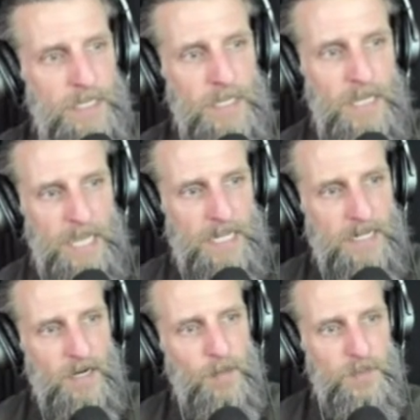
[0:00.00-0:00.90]

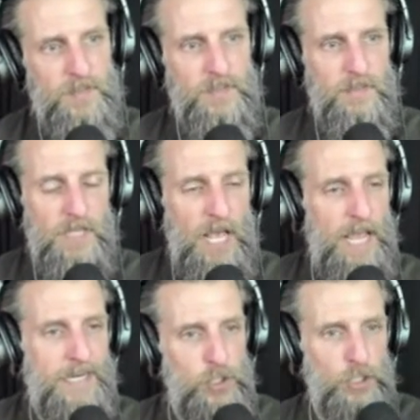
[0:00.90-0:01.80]
encompasses
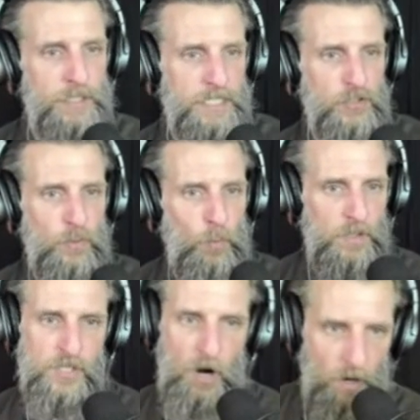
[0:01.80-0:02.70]
a journey towards
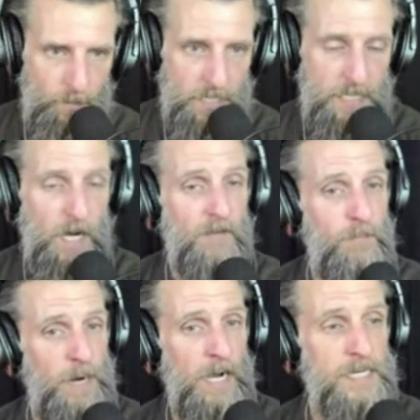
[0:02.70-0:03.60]
harmony of
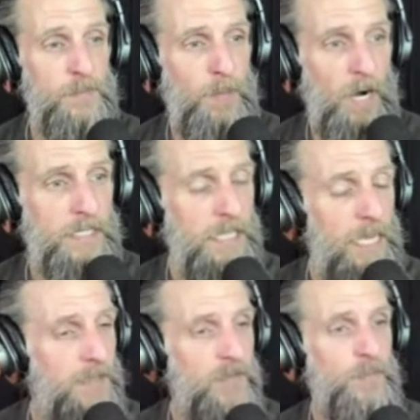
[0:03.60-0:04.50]
mind, body,
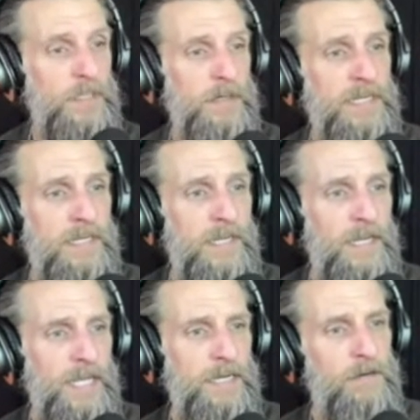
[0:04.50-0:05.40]
and spirit.
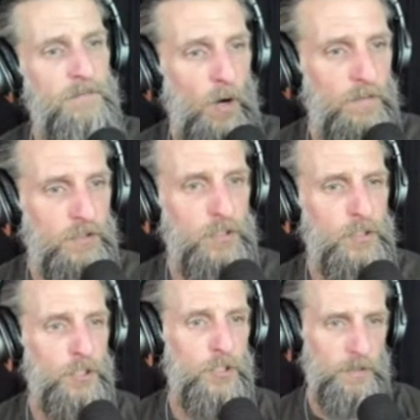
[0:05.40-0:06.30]
It involves
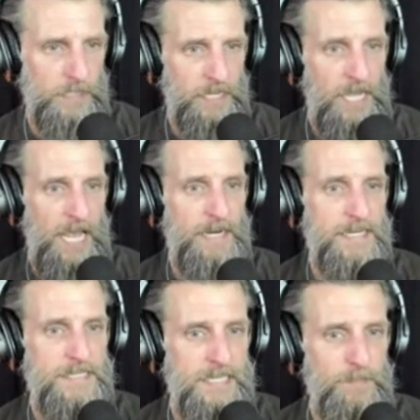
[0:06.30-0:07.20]
nurturing and a
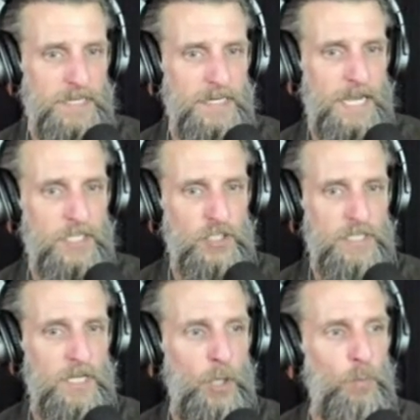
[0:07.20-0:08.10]
deep connection
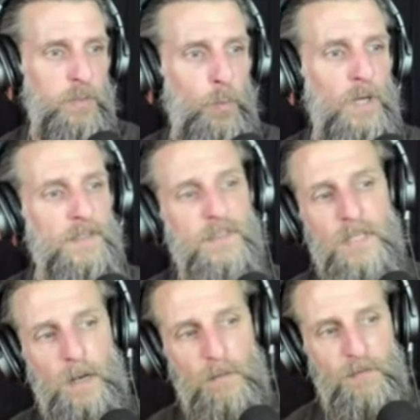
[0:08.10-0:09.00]
with
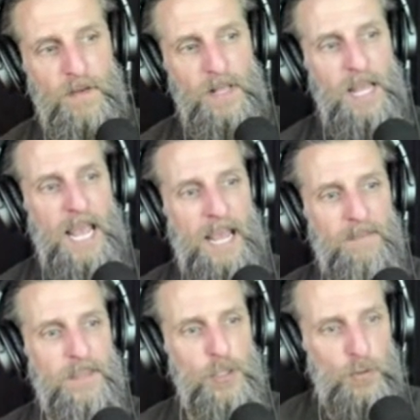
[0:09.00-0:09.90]
oneself and
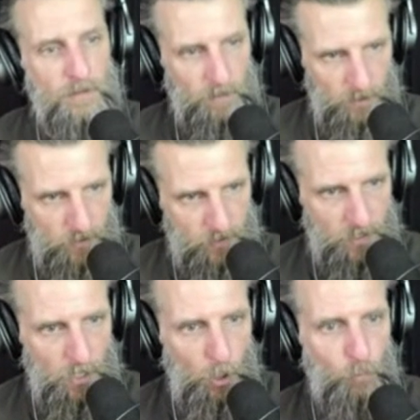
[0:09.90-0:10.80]
the universe.
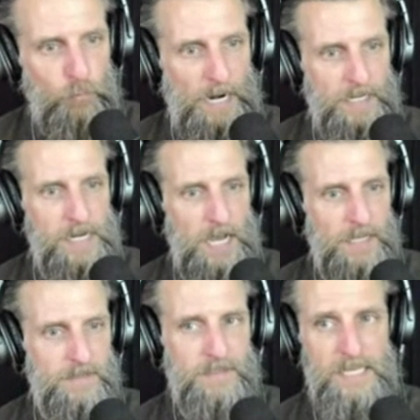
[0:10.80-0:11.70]

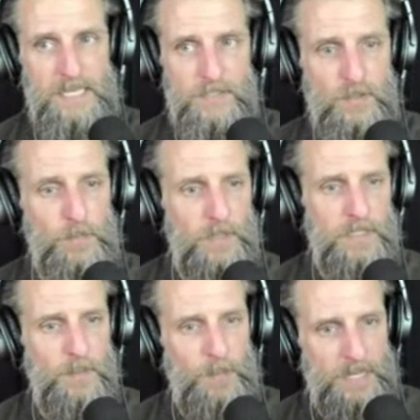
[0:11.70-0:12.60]
Recognize the
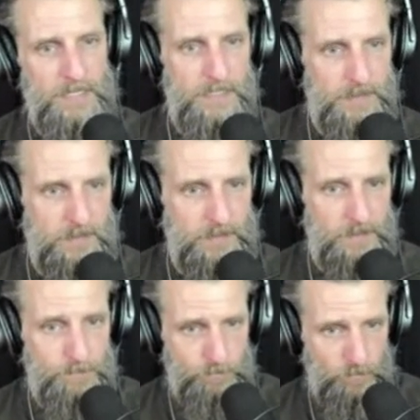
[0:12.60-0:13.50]
interdependence
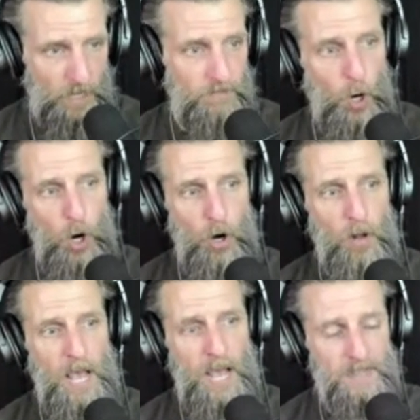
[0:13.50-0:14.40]
of all
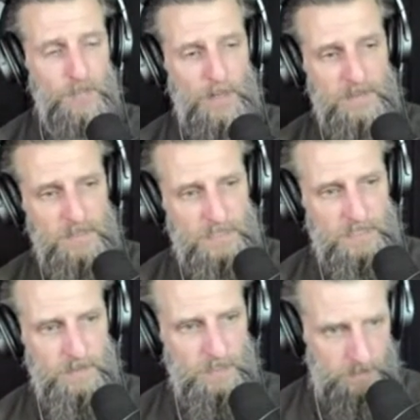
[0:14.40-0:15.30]
aspects of
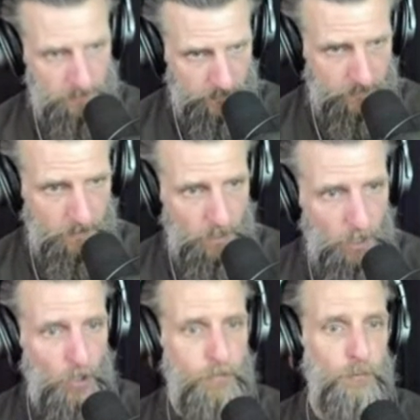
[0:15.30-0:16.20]
existence.
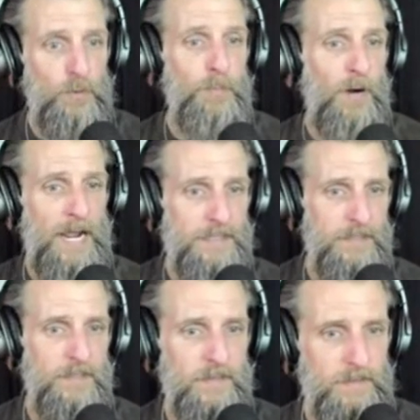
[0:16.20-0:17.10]
Through
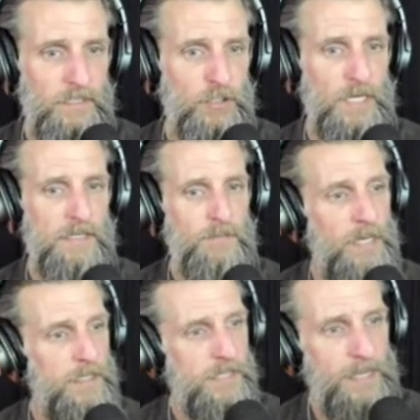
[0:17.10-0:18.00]
practices such as
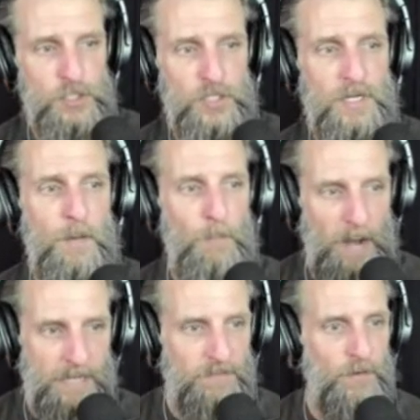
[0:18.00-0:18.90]
meditation,
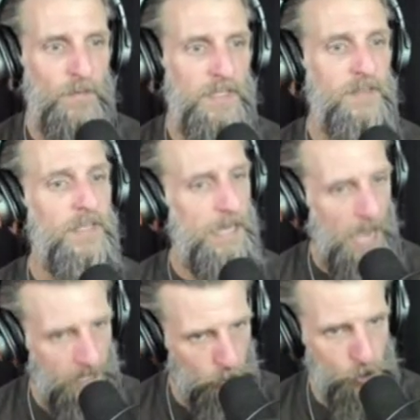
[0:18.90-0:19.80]
mindfulness, and
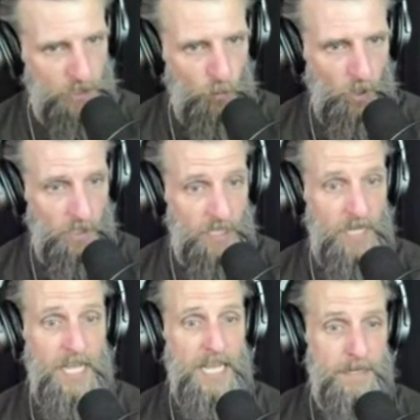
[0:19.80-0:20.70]
energy work,
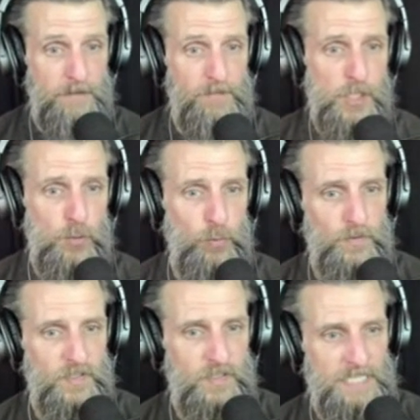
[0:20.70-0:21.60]
individuals
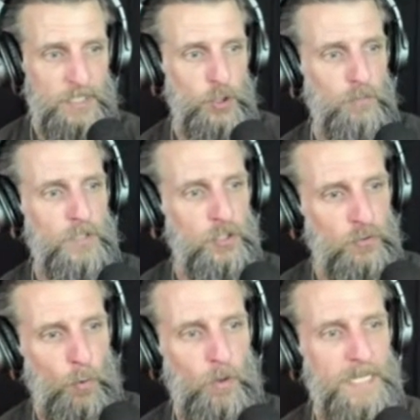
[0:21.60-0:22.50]
seek to
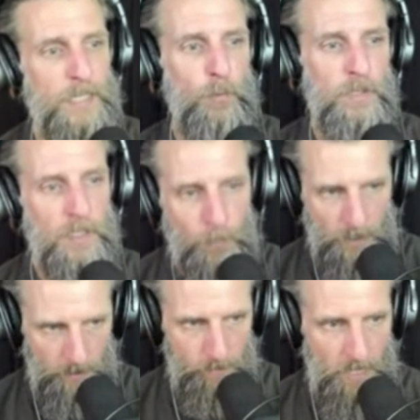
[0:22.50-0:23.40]
restore
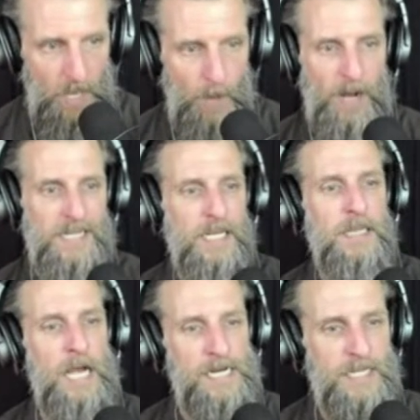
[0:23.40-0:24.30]
equilibrium by
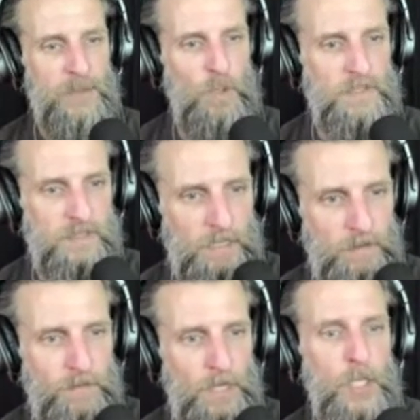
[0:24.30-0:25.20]
aligning
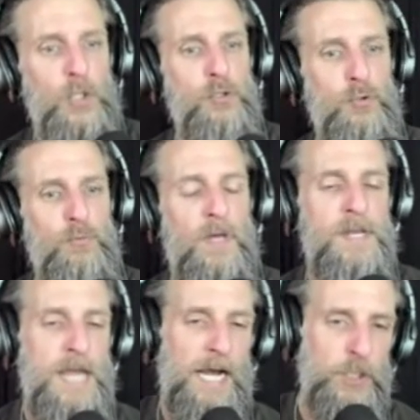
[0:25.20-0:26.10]
oneself to the
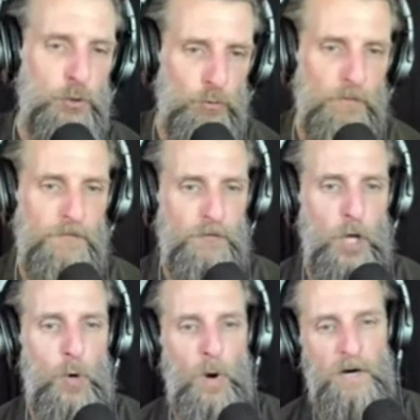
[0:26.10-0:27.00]
natural
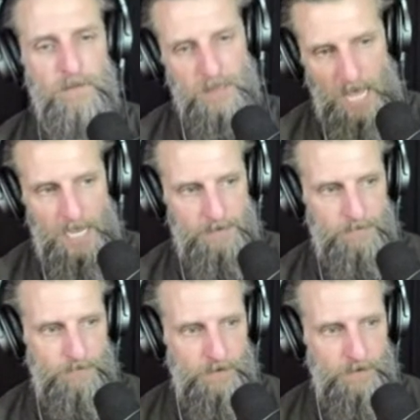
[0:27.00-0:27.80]
flow of life.